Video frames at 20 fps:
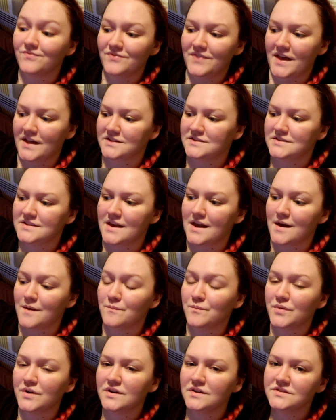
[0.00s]
that's
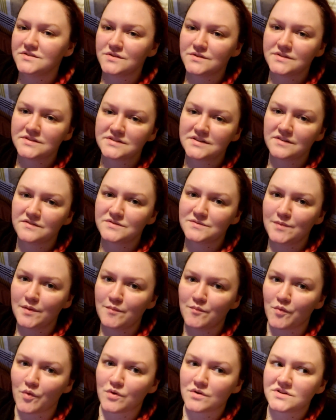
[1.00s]
that. But also this gives me
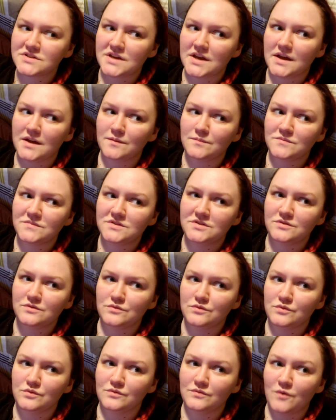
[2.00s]
more time
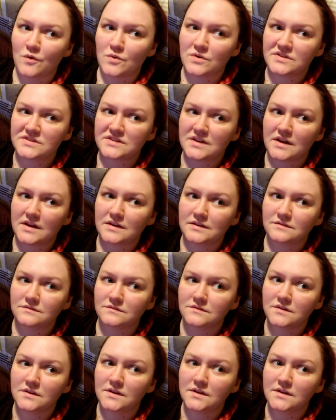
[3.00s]
to focus on
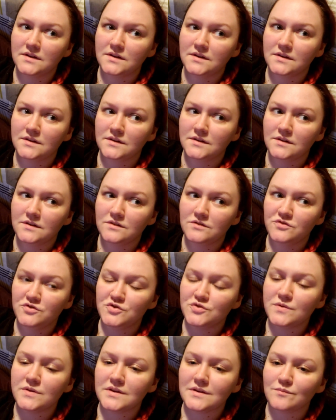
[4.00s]

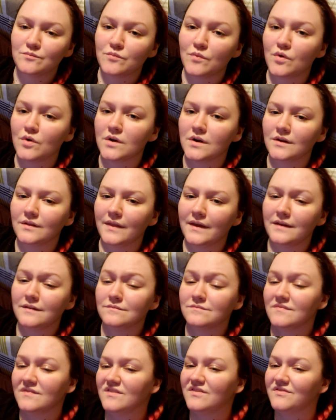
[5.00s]
doing more like
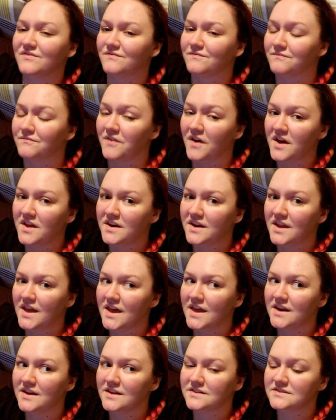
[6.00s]
fun
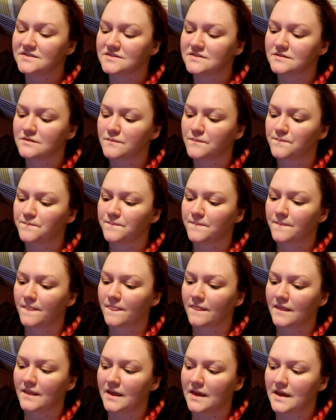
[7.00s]
edits.
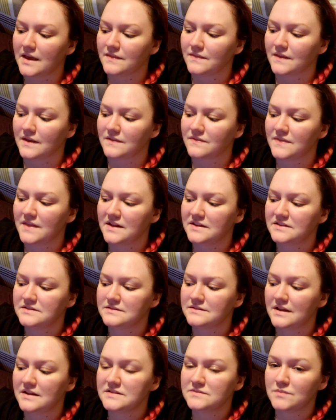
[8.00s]
And like
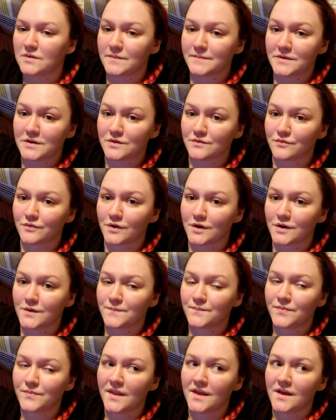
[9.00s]
that's that's what I'm here for.